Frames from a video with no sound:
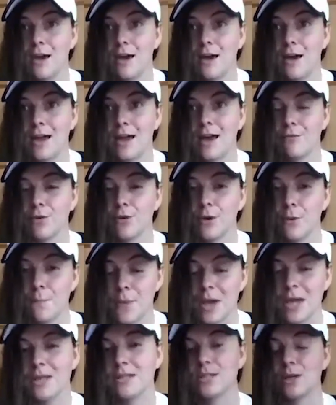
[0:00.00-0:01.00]
I have an
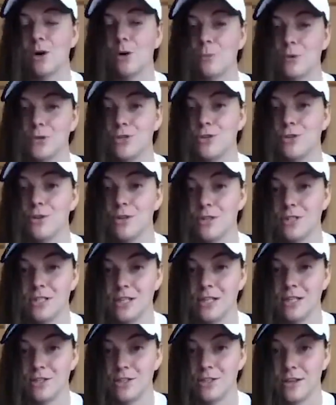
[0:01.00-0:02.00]
amazing
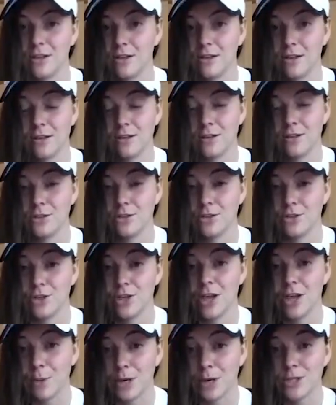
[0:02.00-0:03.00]
opportunity to
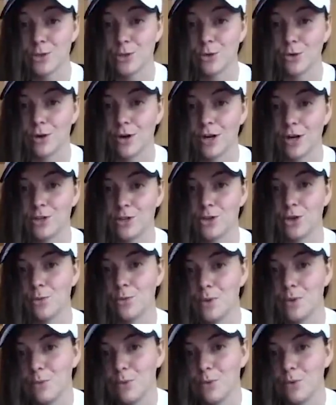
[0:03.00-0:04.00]
share my story and show
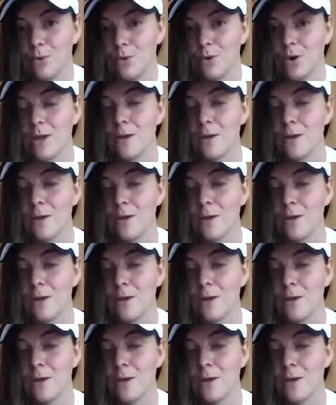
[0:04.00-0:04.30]
people